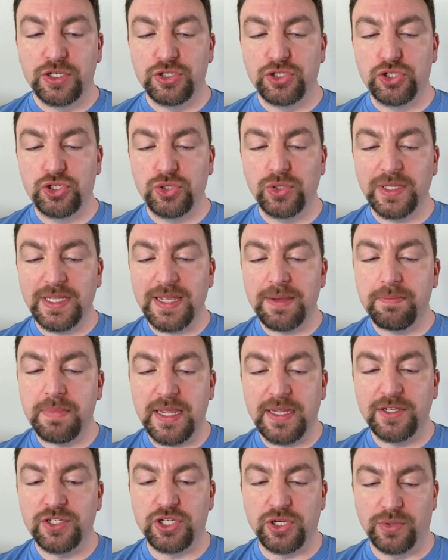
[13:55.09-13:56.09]
Julia
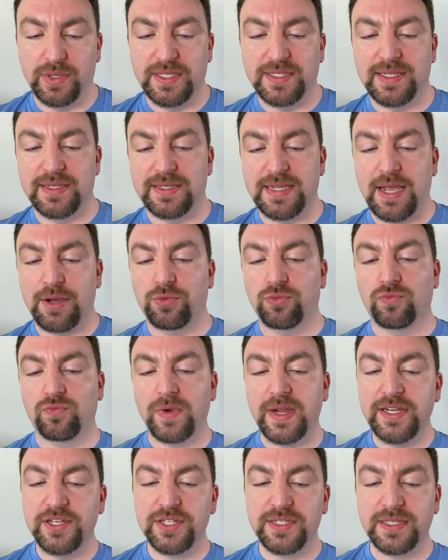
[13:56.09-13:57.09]
May Jonas's
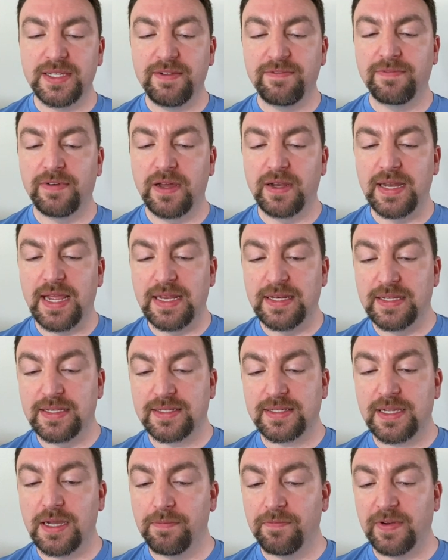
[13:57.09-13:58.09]
outrageously fun and
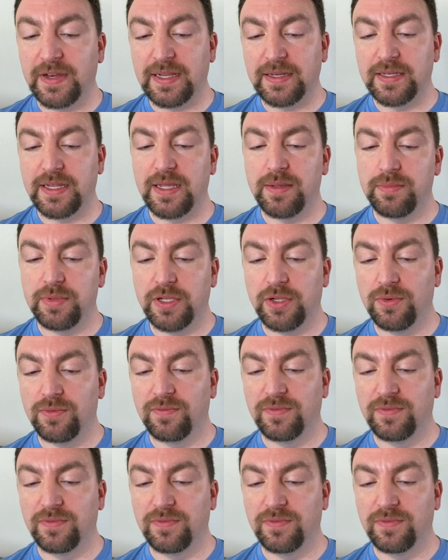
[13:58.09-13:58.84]
discomfiting debut,